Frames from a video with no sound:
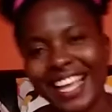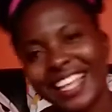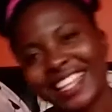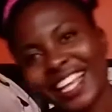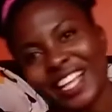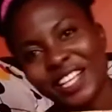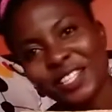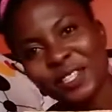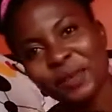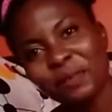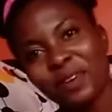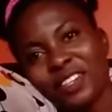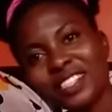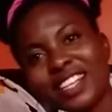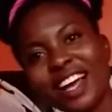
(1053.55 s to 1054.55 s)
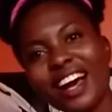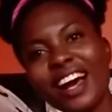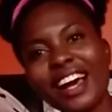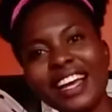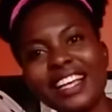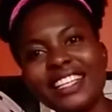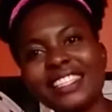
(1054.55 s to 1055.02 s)
Thank you so much,
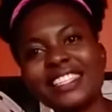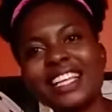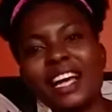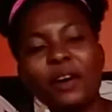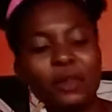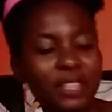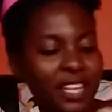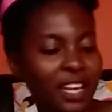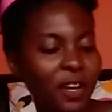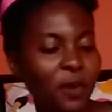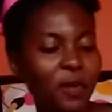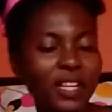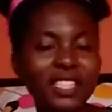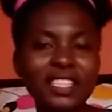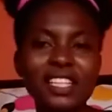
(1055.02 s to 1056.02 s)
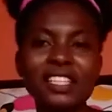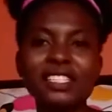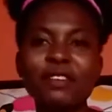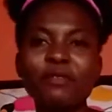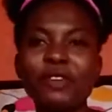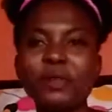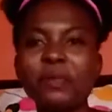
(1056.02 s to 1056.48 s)
guys. I want to hear your questions
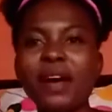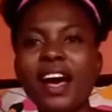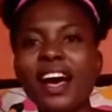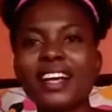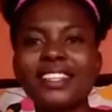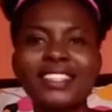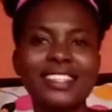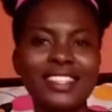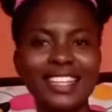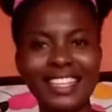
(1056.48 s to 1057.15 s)
and feedbacks.